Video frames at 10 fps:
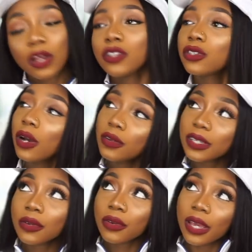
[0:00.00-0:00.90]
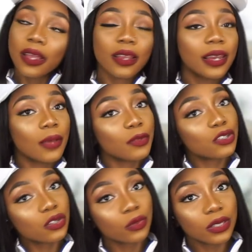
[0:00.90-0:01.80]
So I was like, okay, let me
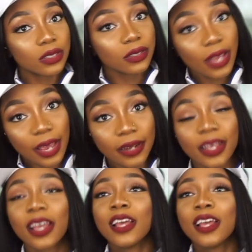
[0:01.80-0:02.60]
just wait till then.